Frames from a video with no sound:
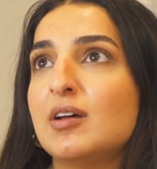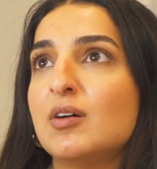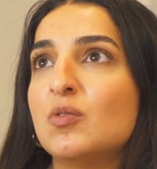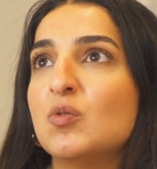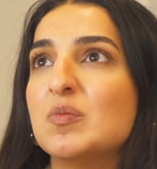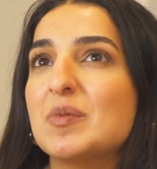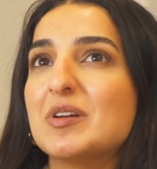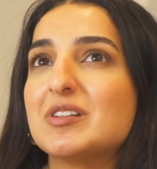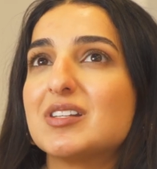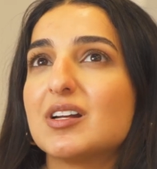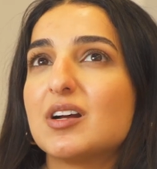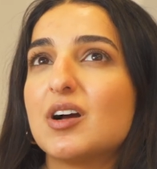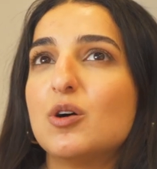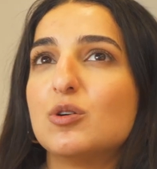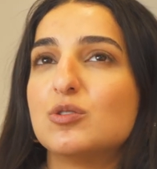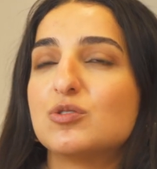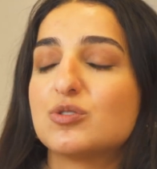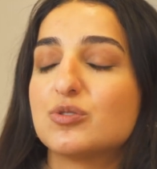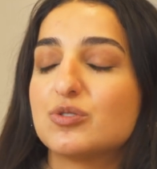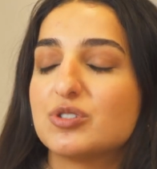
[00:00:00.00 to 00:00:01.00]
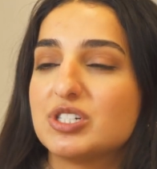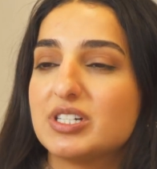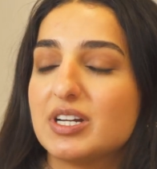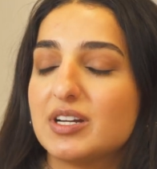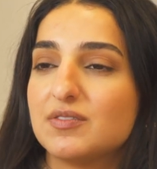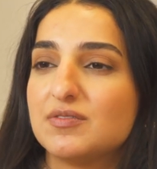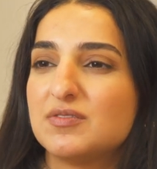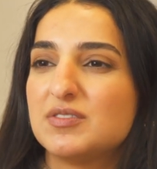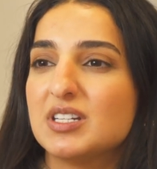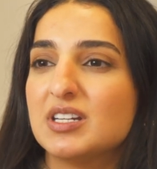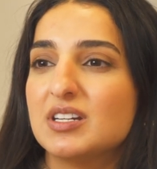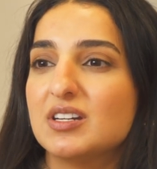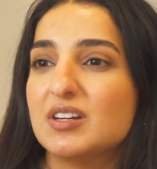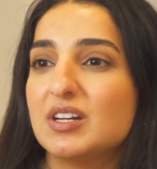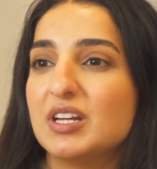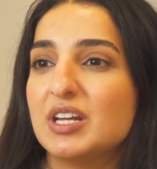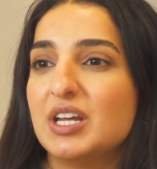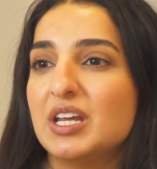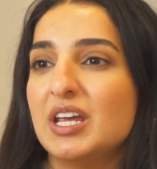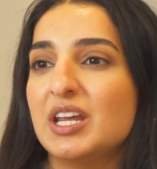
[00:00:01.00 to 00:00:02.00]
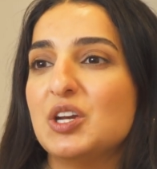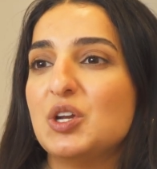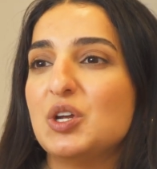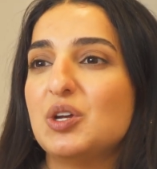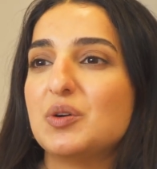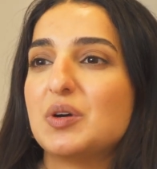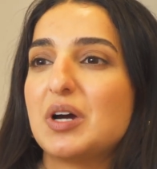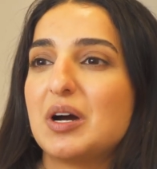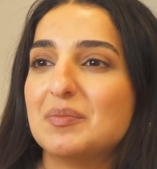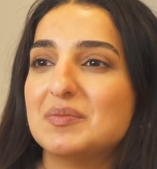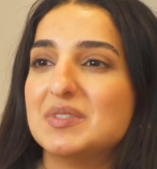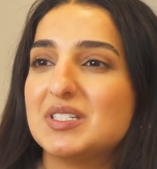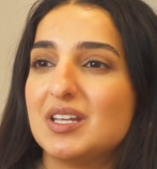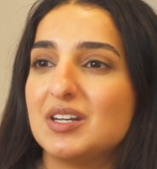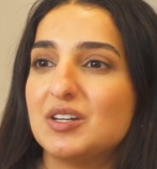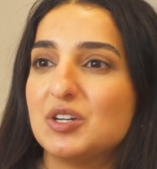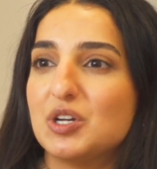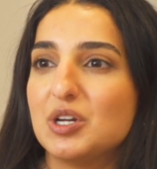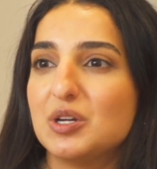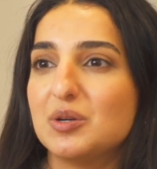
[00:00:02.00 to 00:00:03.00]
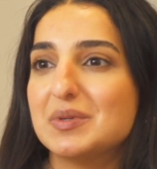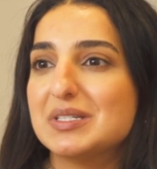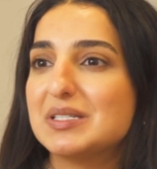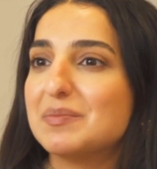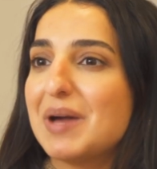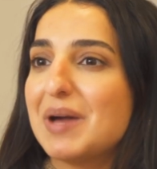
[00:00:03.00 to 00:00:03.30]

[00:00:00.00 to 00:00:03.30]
almost a cultural shift in who comes in and who is